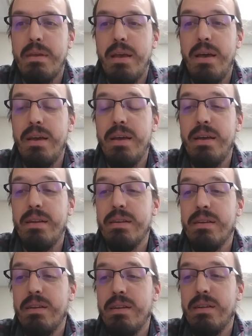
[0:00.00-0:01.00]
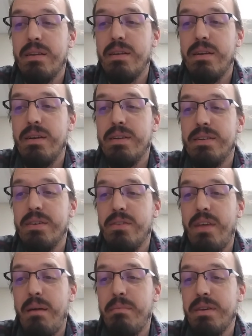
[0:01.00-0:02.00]
And until
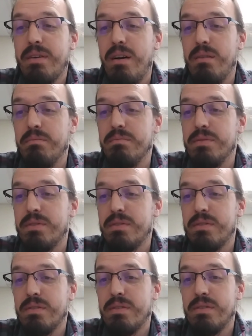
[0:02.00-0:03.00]
that becomes